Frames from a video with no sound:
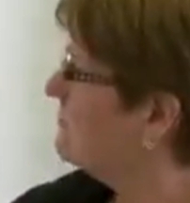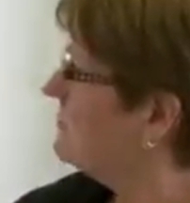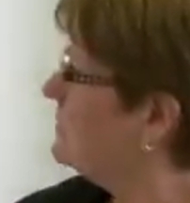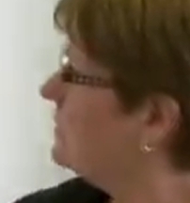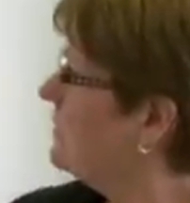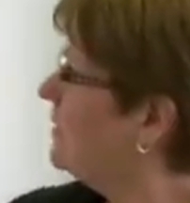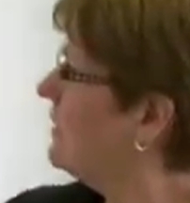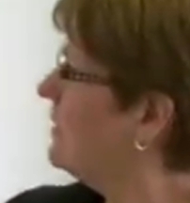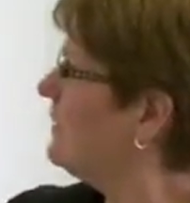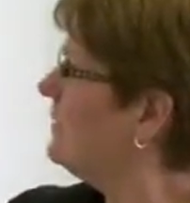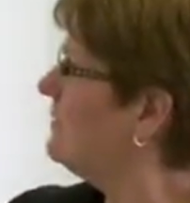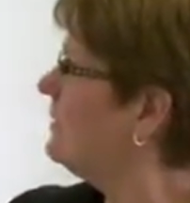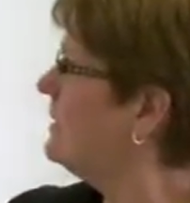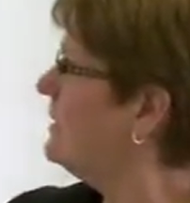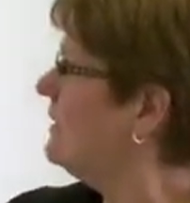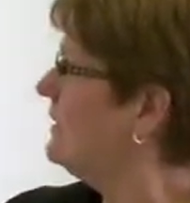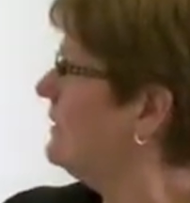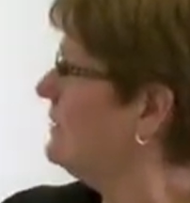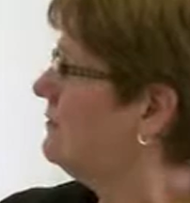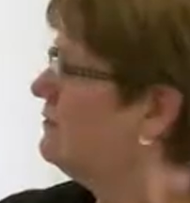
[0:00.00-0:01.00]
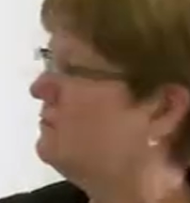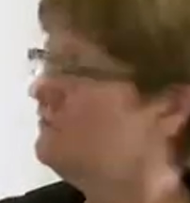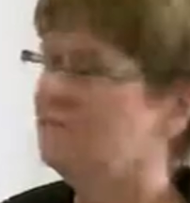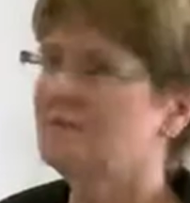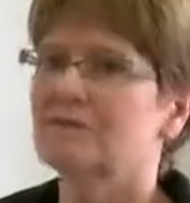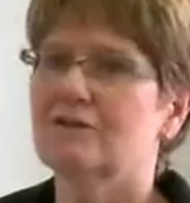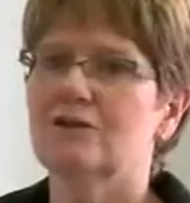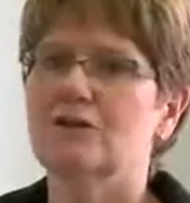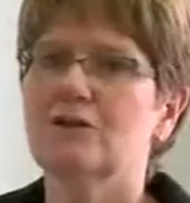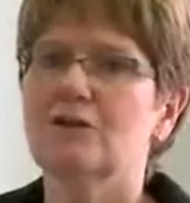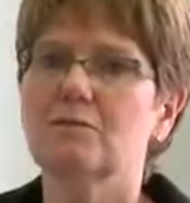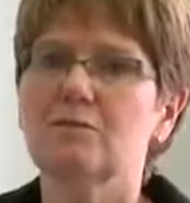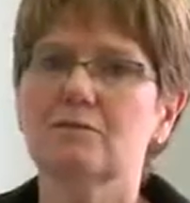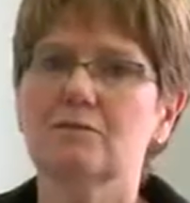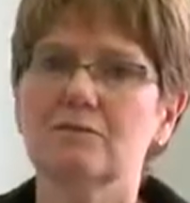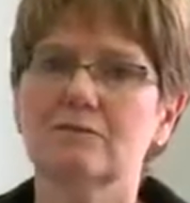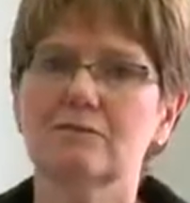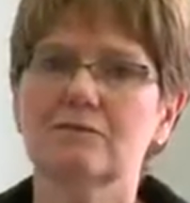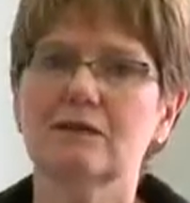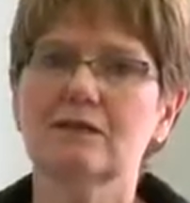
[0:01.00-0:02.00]
Not even needed. You could
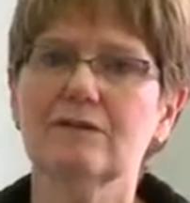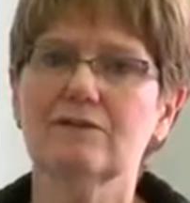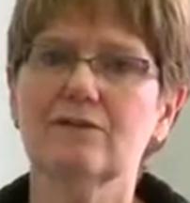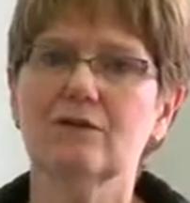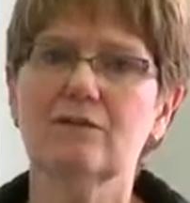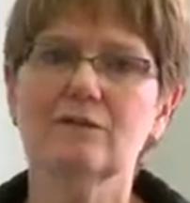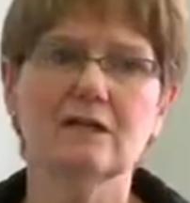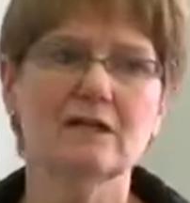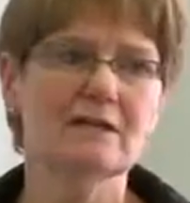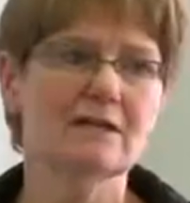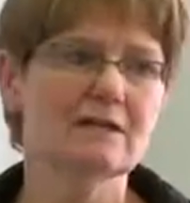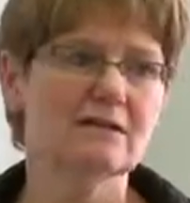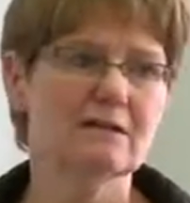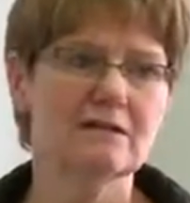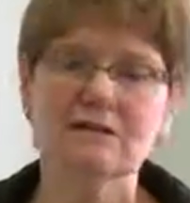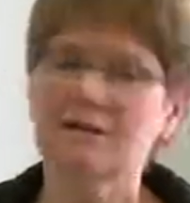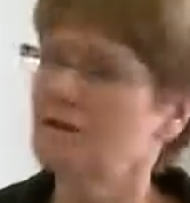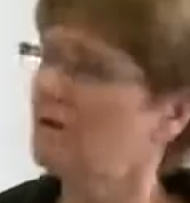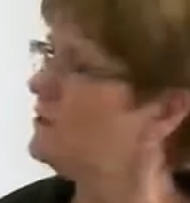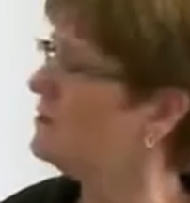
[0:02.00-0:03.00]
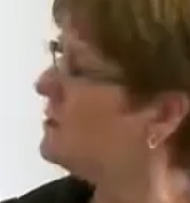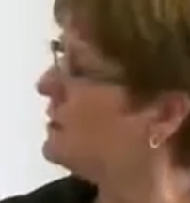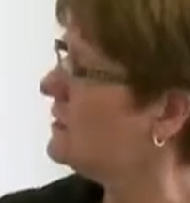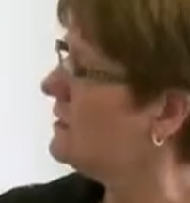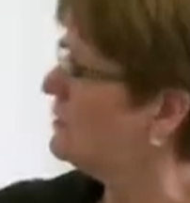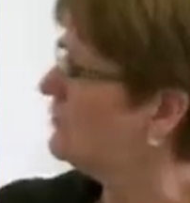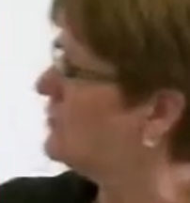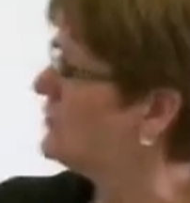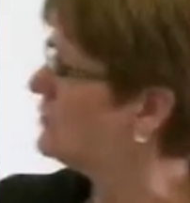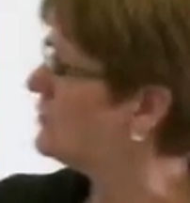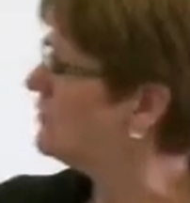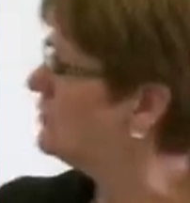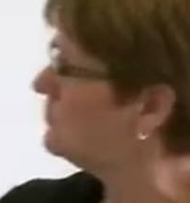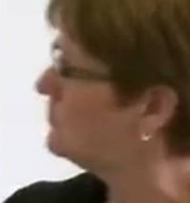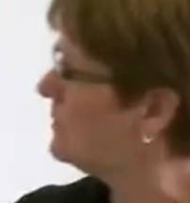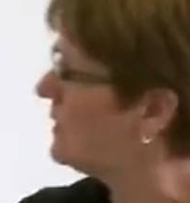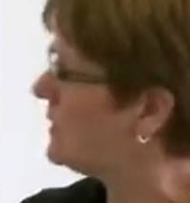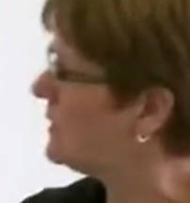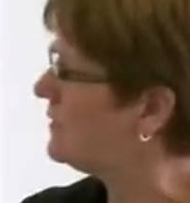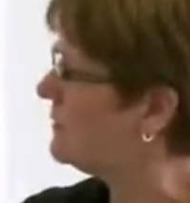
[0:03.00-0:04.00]
think of all that. Think of what you can
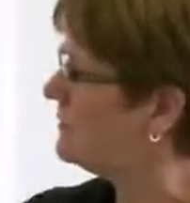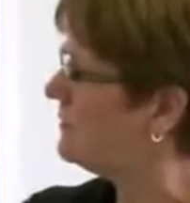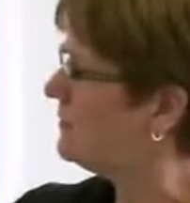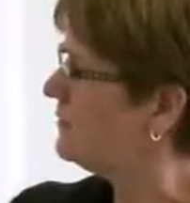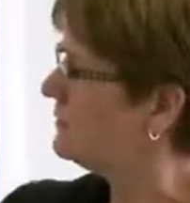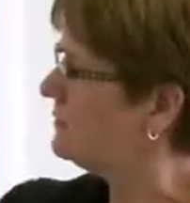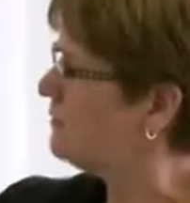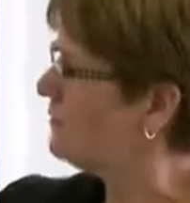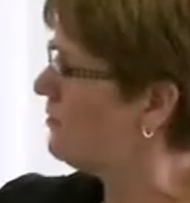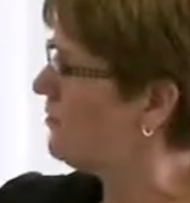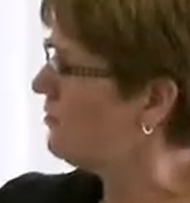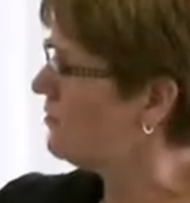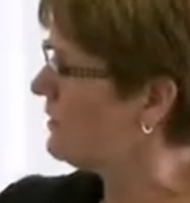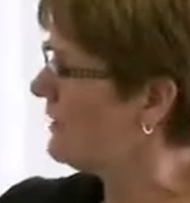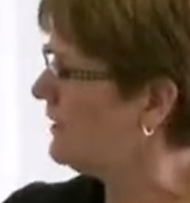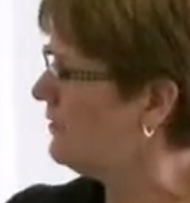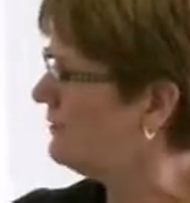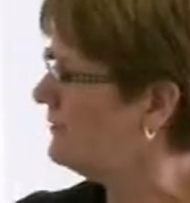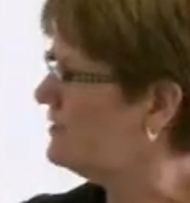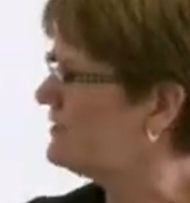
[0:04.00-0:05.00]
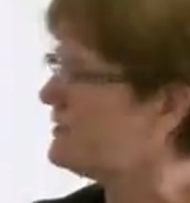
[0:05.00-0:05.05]
make, all the healthy